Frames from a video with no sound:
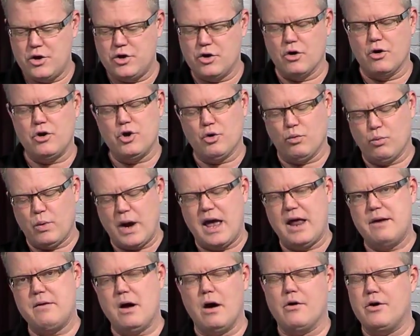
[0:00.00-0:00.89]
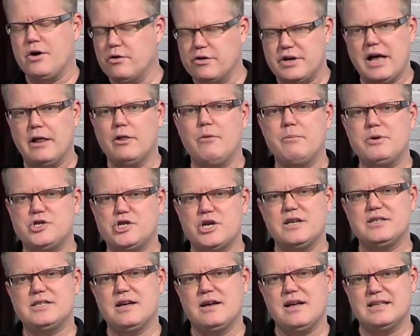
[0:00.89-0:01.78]
your, your red or your yellow,
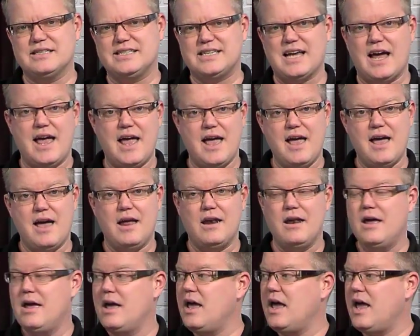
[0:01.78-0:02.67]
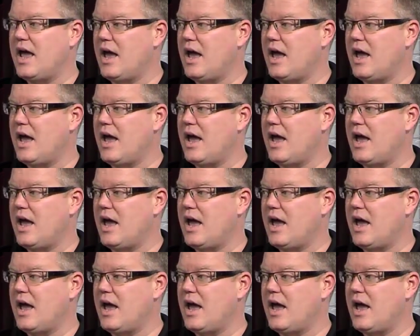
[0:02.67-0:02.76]
magenta, and cyan,